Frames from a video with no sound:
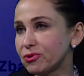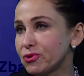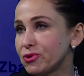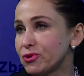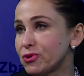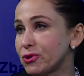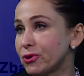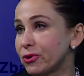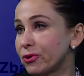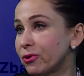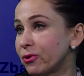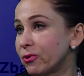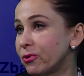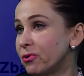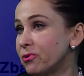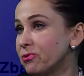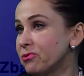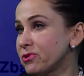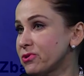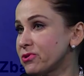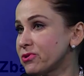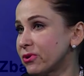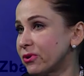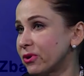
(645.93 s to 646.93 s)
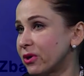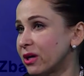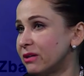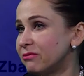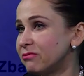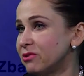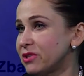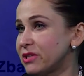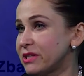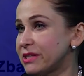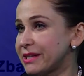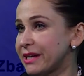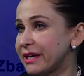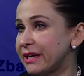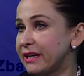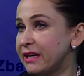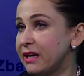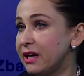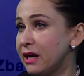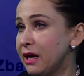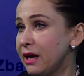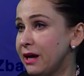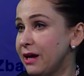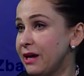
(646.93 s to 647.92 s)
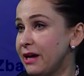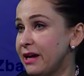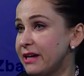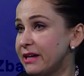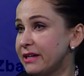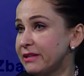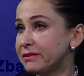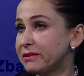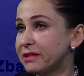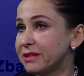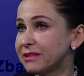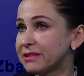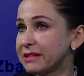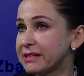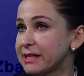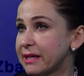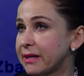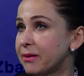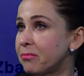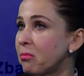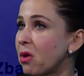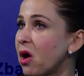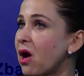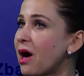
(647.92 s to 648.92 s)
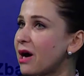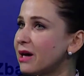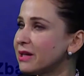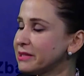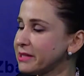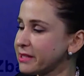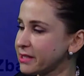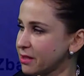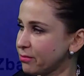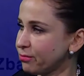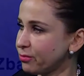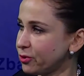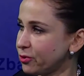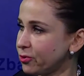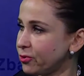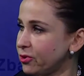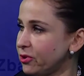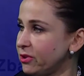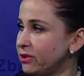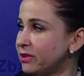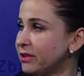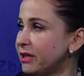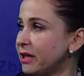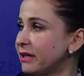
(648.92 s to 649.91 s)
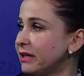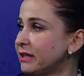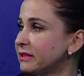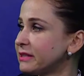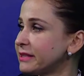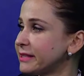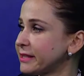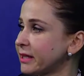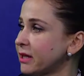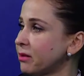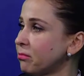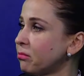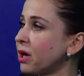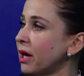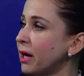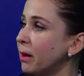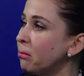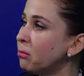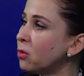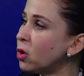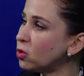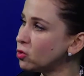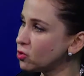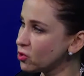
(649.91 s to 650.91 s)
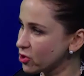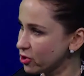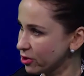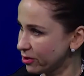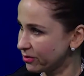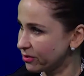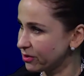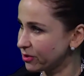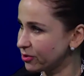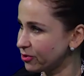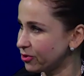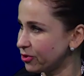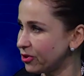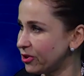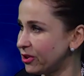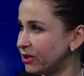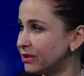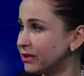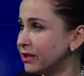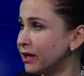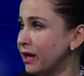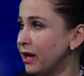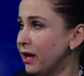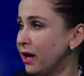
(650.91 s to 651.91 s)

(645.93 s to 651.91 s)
So also I would say add some concept to it, add some emotions to it,